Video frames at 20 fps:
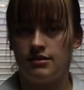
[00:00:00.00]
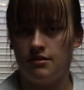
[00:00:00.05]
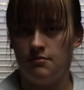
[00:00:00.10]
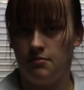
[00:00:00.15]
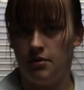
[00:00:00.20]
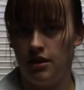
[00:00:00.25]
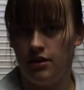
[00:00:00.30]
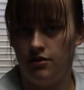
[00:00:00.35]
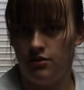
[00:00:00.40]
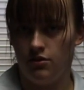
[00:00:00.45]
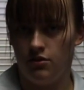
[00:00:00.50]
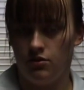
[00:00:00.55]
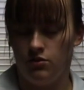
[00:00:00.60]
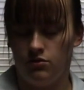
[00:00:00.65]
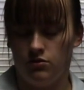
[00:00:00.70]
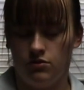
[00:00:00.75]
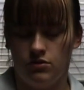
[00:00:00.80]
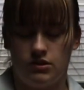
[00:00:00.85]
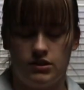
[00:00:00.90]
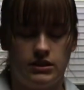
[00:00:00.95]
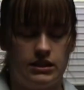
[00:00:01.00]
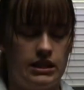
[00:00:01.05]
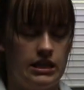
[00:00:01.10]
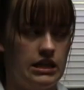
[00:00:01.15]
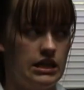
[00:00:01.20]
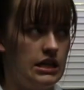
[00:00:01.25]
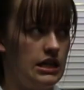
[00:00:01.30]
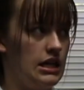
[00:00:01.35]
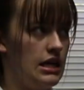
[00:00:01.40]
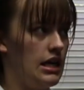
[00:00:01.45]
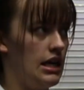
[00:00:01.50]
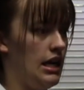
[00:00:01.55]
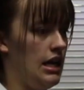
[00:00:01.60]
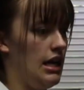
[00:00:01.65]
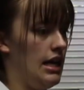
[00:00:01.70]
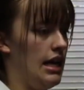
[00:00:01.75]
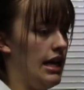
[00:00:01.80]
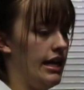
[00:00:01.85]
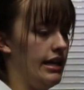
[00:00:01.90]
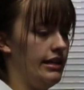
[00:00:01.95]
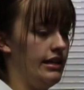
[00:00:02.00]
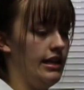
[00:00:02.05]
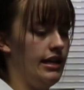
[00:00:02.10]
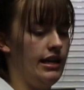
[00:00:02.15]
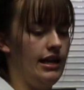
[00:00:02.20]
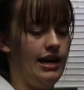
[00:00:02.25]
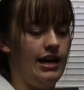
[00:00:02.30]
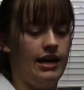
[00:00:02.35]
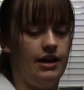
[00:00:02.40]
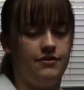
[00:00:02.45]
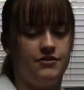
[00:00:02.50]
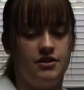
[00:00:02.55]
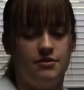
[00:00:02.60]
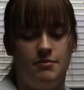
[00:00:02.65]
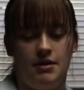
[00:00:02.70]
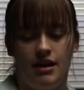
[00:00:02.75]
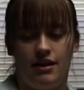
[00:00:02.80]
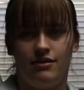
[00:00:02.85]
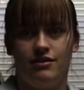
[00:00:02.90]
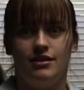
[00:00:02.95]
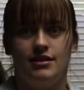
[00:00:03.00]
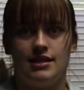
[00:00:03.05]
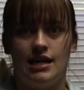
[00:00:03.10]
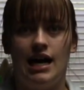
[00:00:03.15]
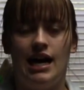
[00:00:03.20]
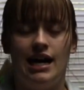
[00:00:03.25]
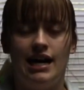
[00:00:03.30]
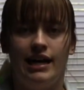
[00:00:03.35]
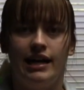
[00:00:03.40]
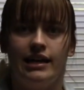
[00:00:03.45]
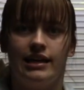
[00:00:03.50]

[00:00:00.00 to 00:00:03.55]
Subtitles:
buttons and buttonholes, and then I have to make the